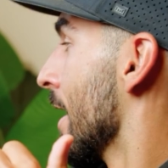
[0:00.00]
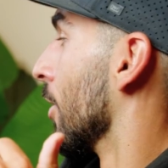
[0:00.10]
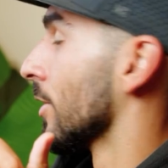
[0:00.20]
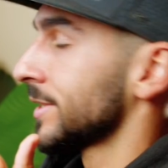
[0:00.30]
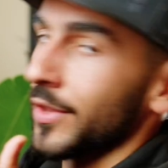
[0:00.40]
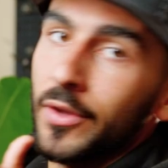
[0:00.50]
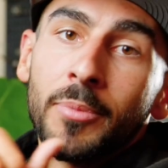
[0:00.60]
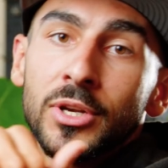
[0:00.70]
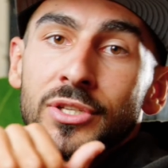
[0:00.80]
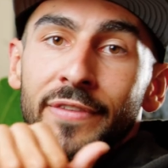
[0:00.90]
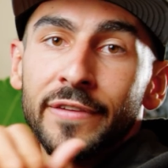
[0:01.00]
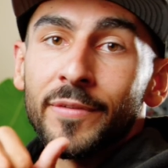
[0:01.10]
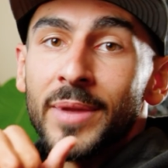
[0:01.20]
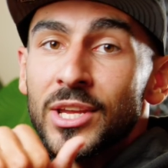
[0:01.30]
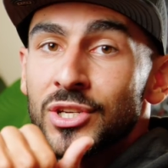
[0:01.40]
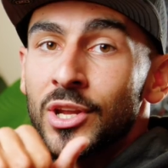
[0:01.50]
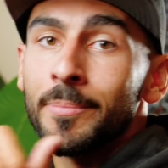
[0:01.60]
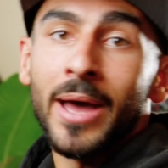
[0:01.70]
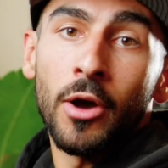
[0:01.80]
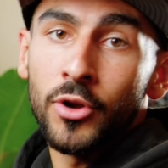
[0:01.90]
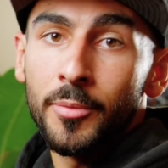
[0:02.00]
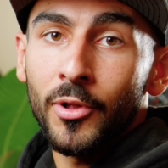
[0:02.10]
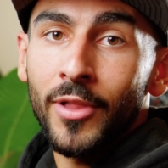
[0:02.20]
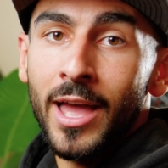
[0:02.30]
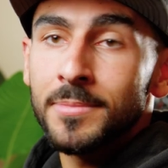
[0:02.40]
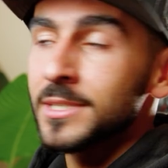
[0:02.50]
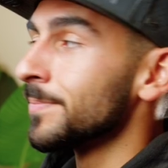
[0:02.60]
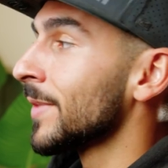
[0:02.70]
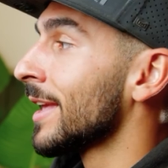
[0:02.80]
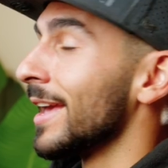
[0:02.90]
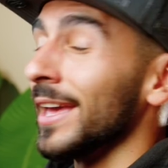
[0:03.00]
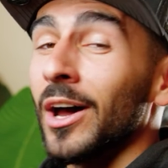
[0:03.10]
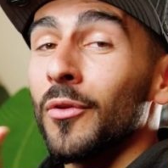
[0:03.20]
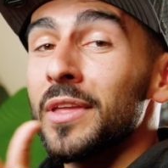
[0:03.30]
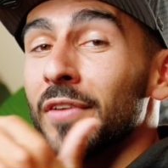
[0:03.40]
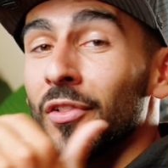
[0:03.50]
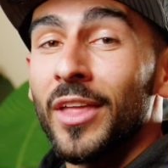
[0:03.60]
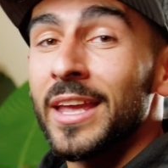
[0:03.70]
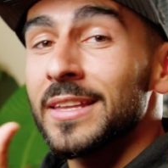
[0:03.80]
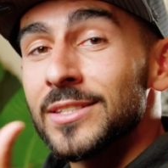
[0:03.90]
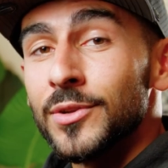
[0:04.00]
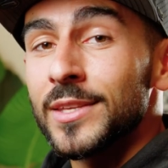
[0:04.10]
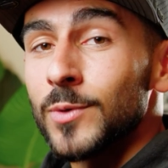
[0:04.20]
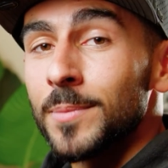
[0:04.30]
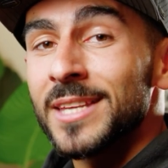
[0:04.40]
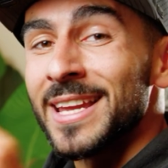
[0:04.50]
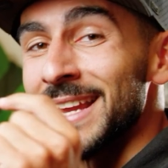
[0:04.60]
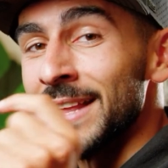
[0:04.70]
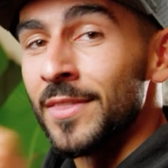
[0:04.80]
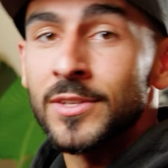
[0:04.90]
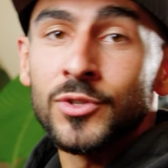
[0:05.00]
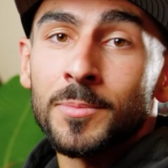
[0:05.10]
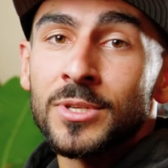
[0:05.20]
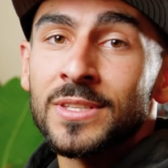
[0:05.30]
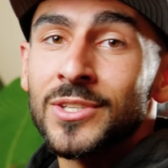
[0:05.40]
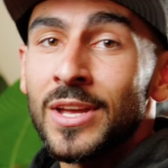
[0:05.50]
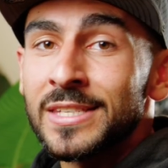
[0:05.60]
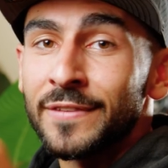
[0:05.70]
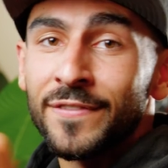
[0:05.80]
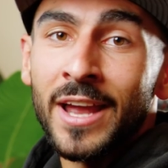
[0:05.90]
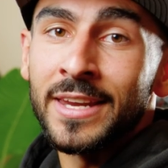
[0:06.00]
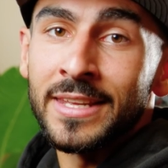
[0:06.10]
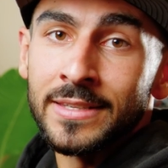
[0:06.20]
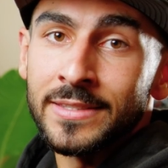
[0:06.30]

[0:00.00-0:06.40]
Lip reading: and also a bunch of information about GoPro Labs. And I'll leave a link to this website in the description so you guys can find it